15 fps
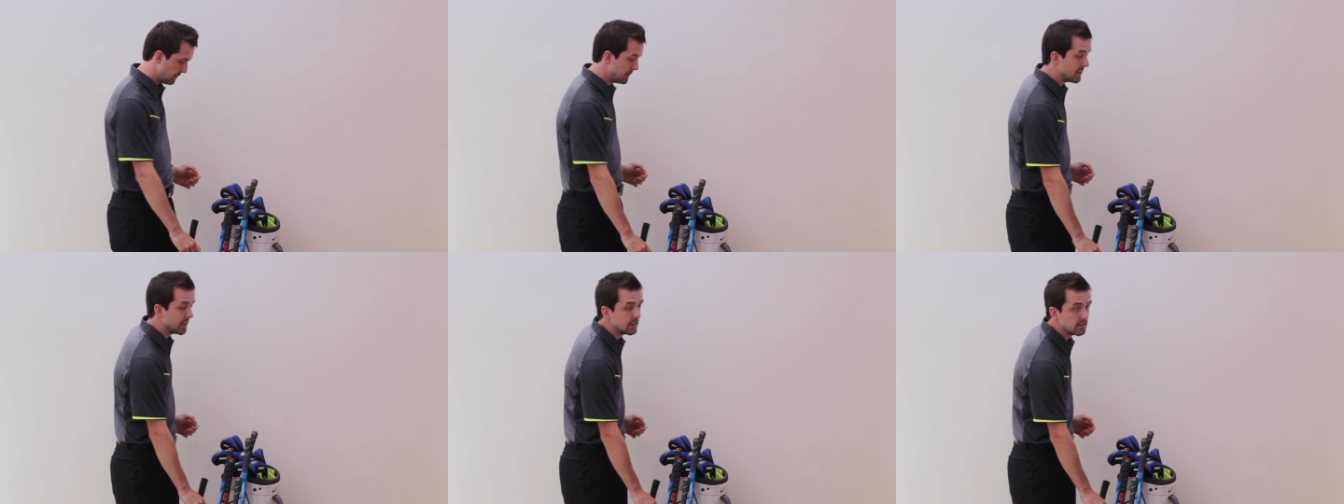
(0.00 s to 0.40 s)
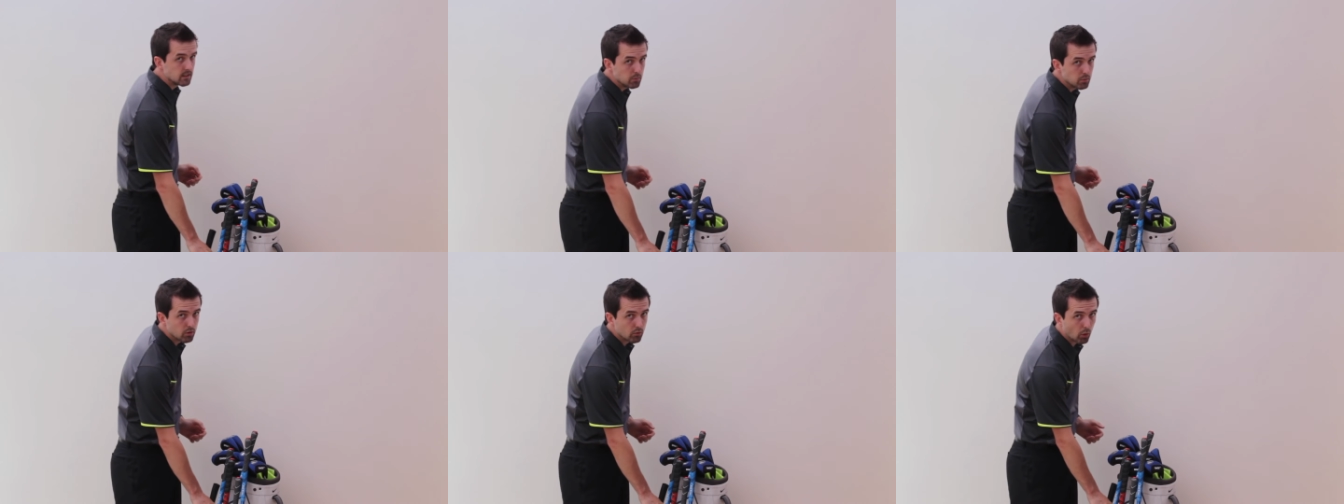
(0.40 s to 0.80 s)
the minute. It
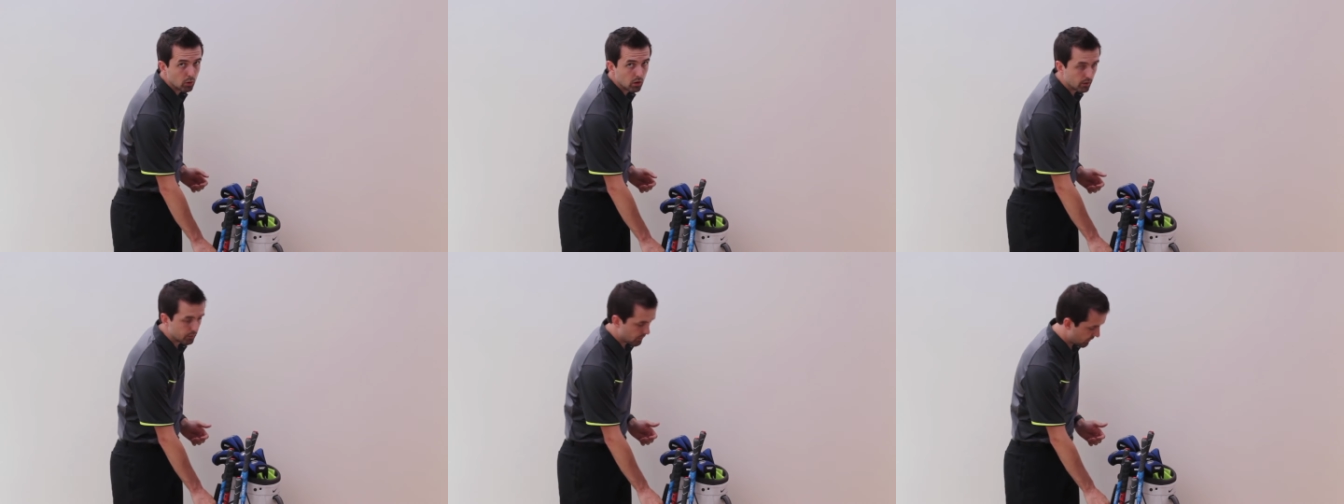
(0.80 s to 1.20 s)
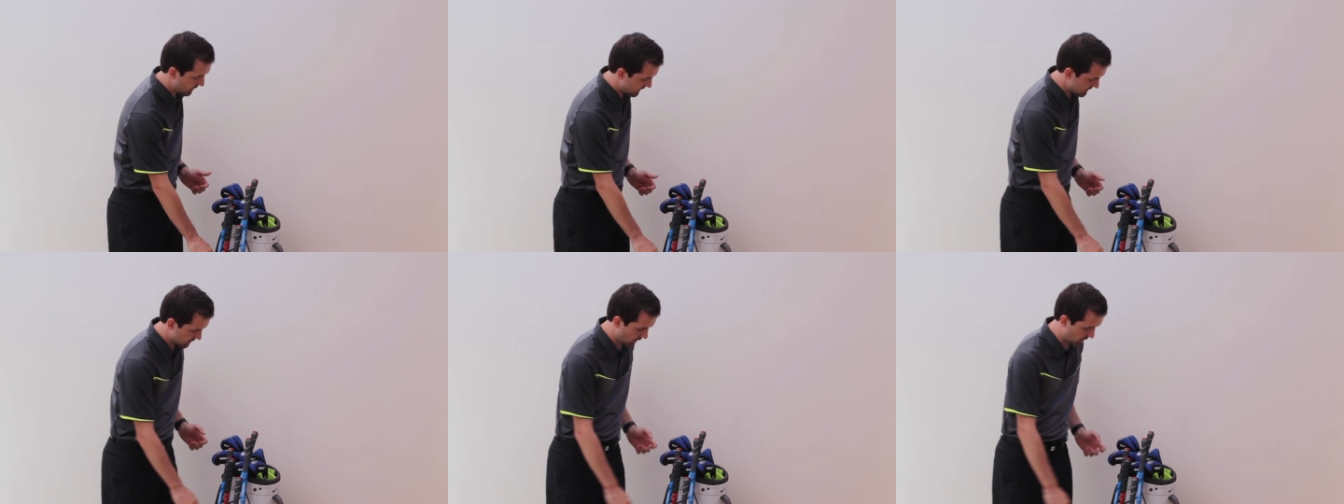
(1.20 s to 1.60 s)
seems to roll off the
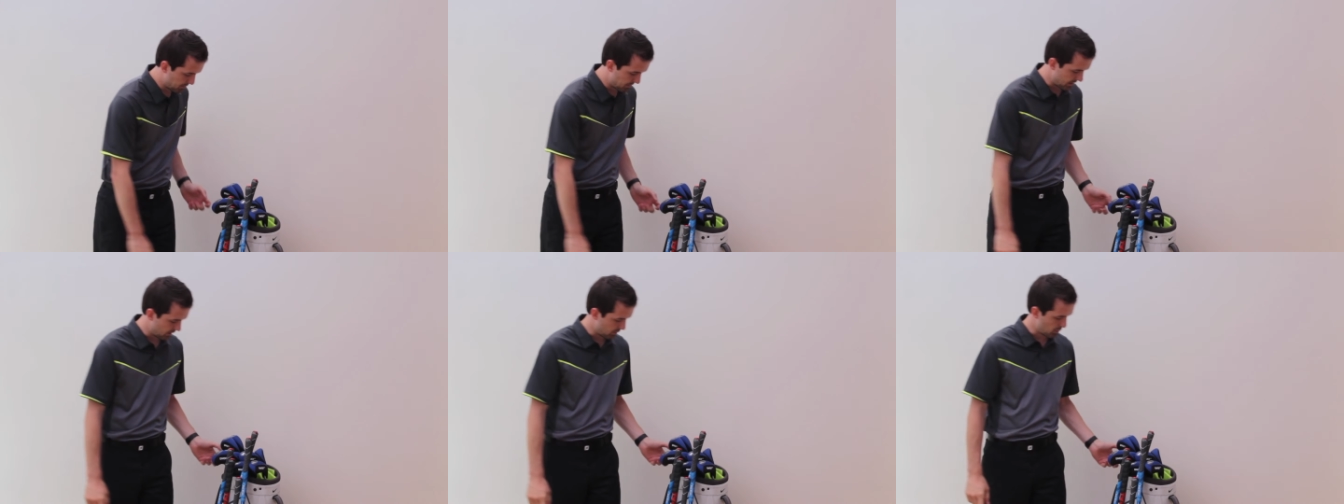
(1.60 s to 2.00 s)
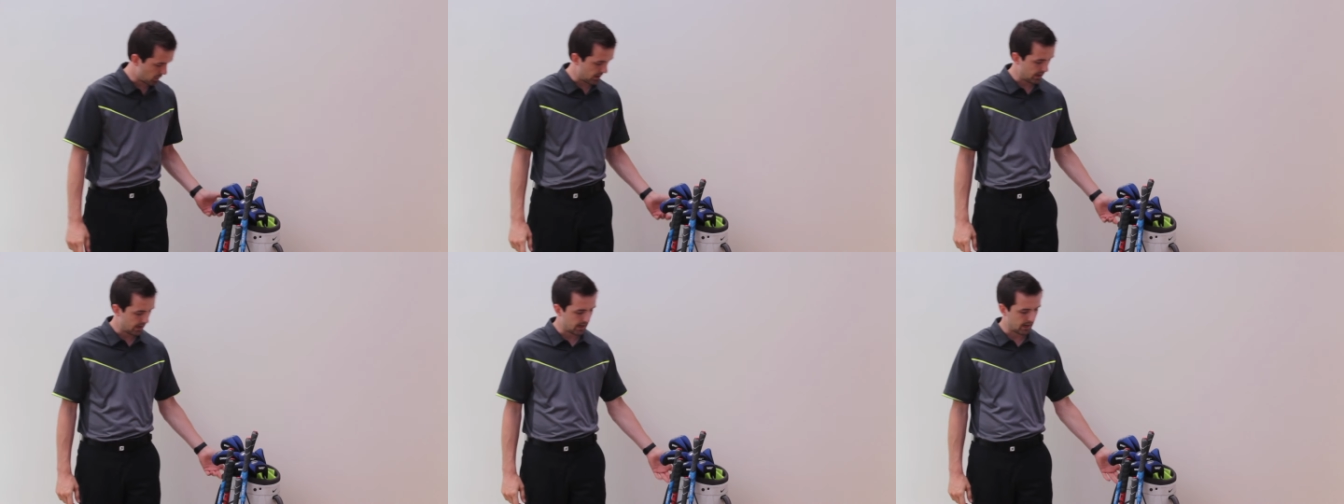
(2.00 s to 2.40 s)
face a lot better than
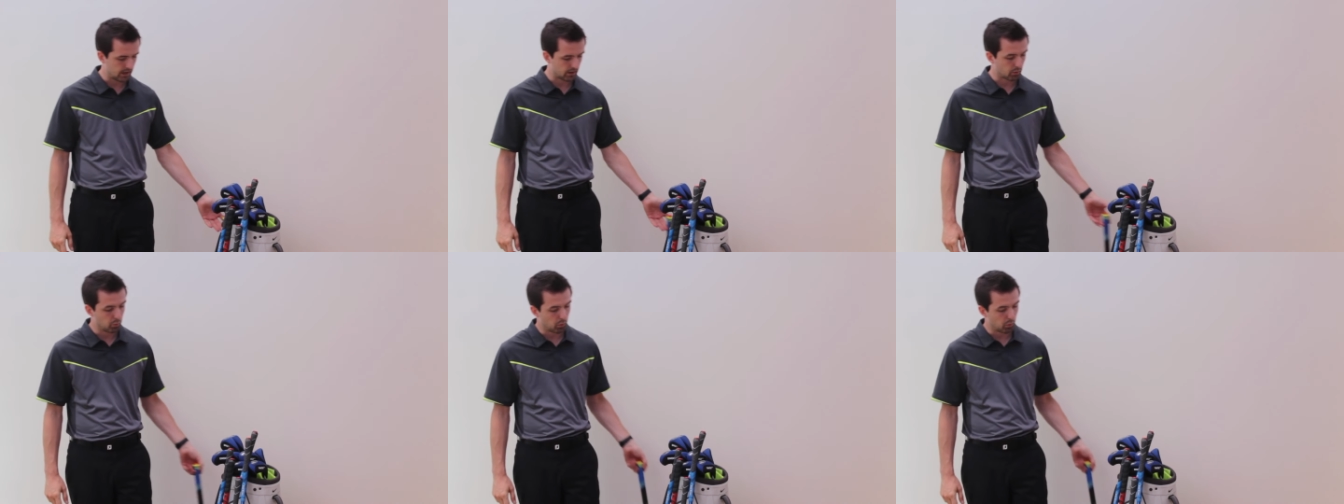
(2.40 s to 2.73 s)
what I had.